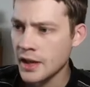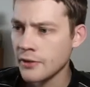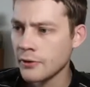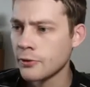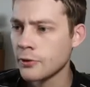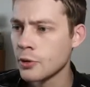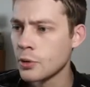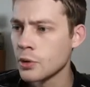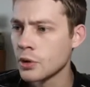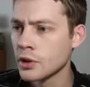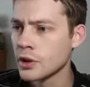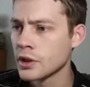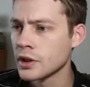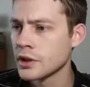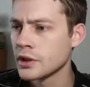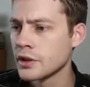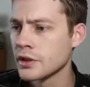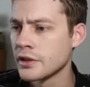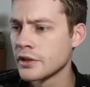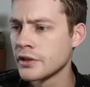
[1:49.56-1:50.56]

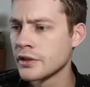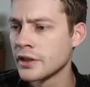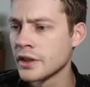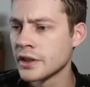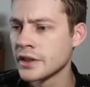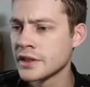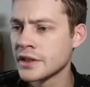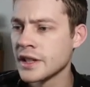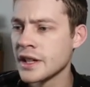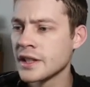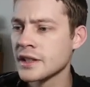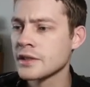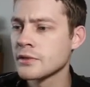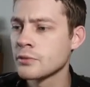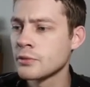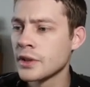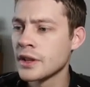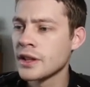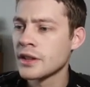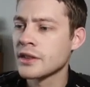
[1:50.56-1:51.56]
For the sets
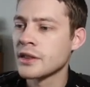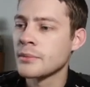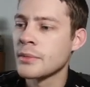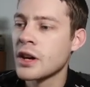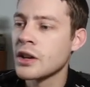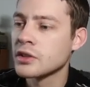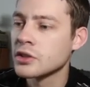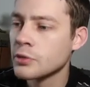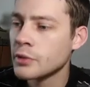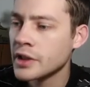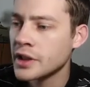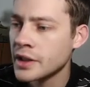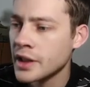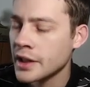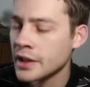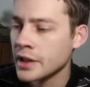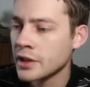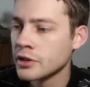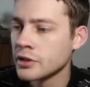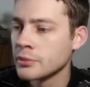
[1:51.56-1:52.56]
with about
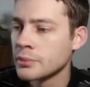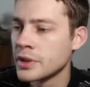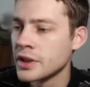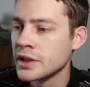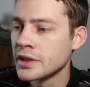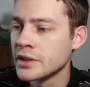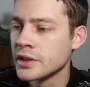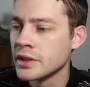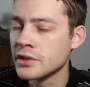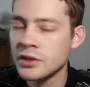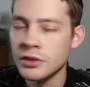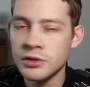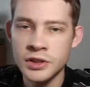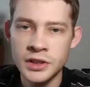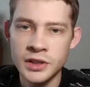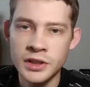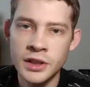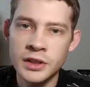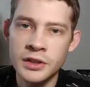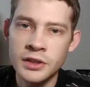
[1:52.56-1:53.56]
2,900 pieces, so
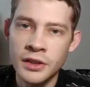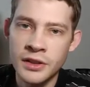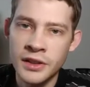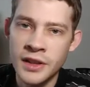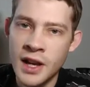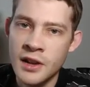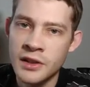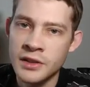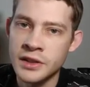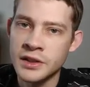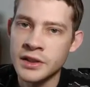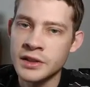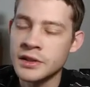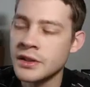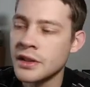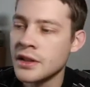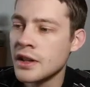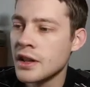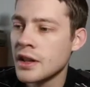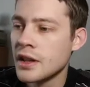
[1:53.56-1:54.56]
just under 1,000,
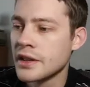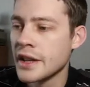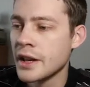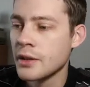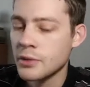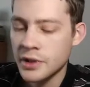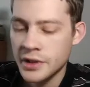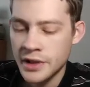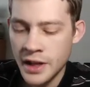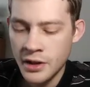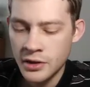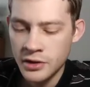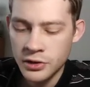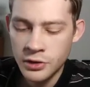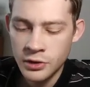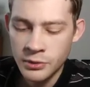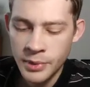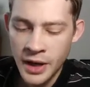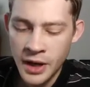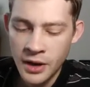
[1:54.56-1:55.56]
that works out
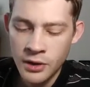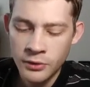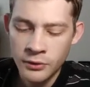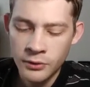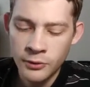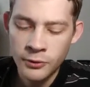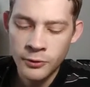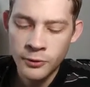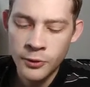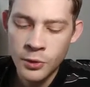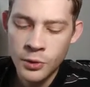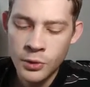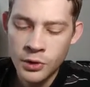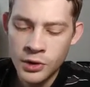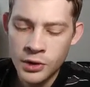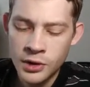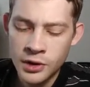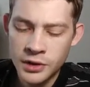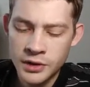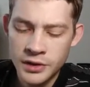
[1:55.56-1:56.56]
to about
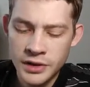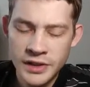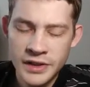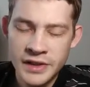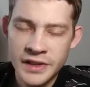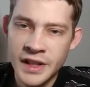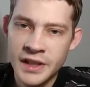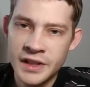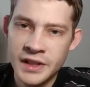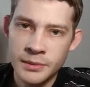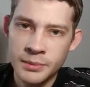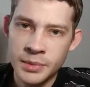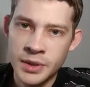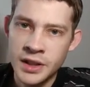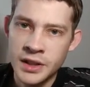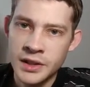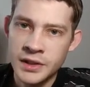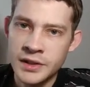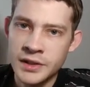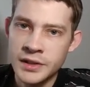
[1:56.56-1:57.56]
4 cents a
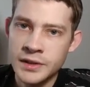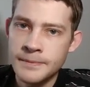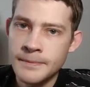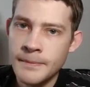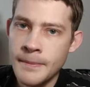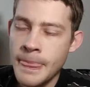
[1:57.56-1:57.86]
piece.